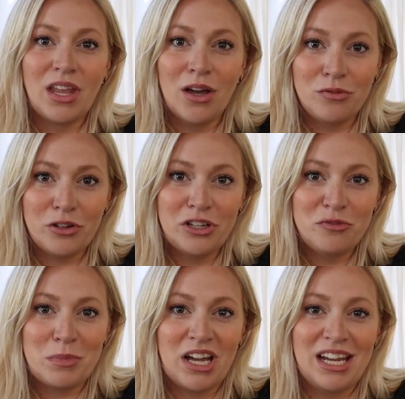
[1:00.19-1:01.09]
A friend
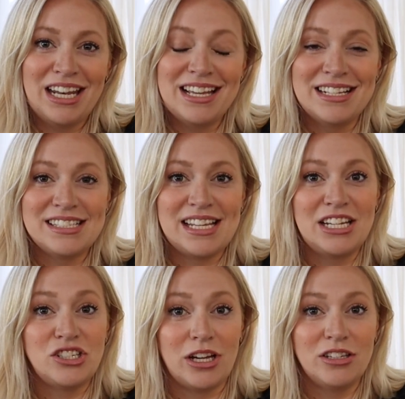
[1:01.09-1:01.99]
of mine is
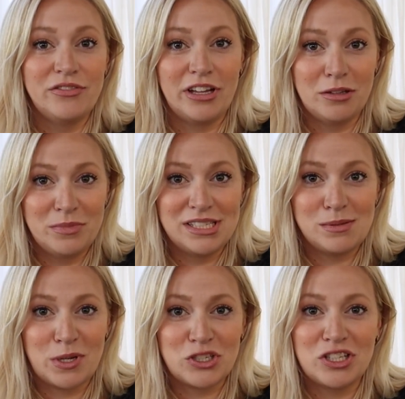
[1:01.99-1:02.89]
a child development
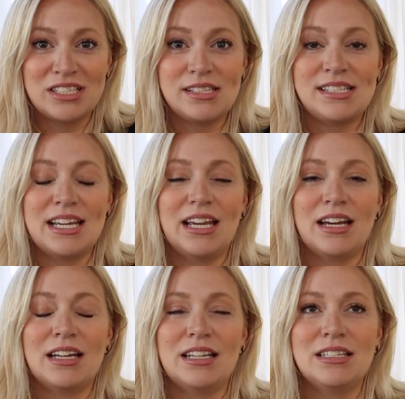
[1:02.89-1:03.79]
specialist,
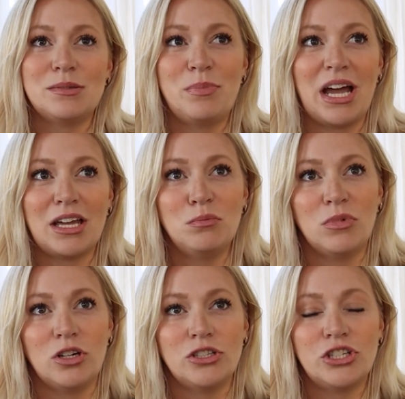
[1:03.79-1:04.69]
and back in
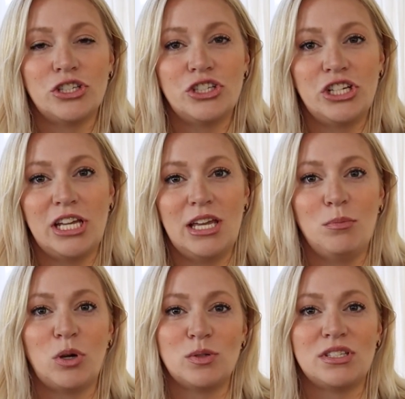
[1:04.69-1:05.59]
March
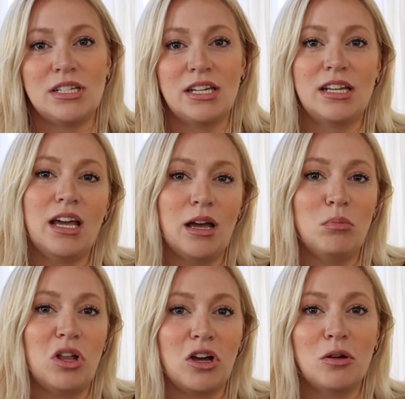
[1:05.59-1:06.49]
she posted
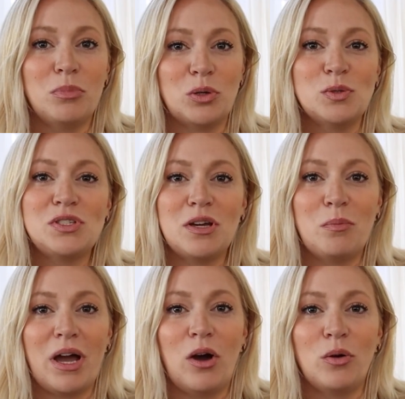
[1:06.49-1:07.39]
a blog post
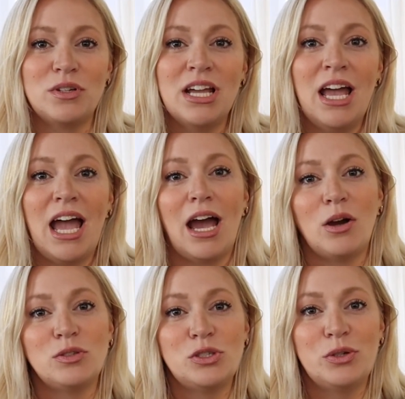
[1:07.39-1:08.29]
about
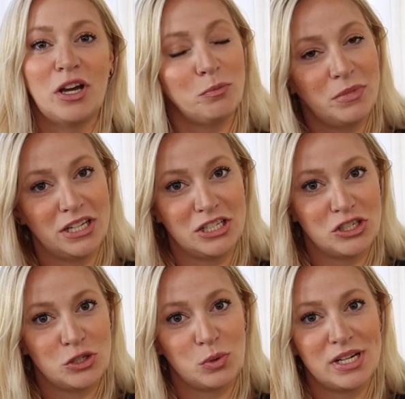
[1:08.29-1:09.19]
how to help
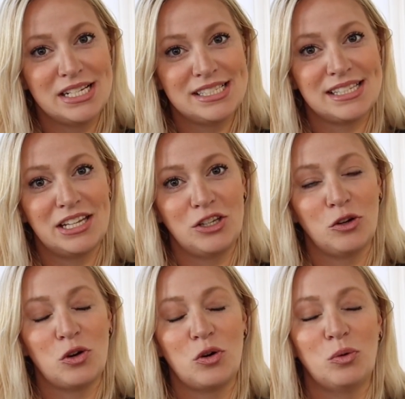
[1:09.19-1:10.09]
manage toys in
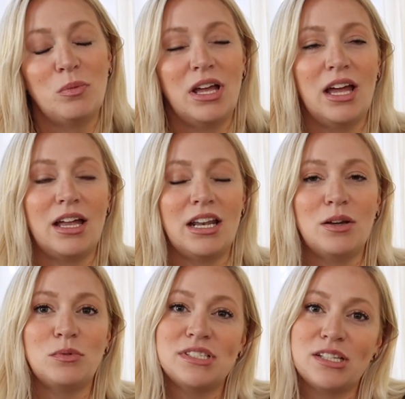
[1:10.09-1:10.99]
your home, and
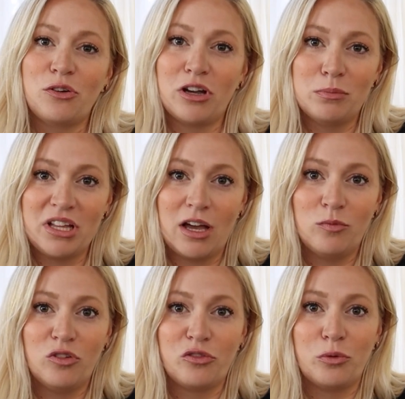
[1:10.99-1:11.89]
it was incredibly
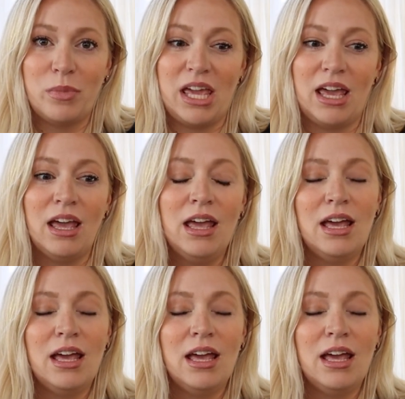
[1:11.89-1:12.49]
helpful for me.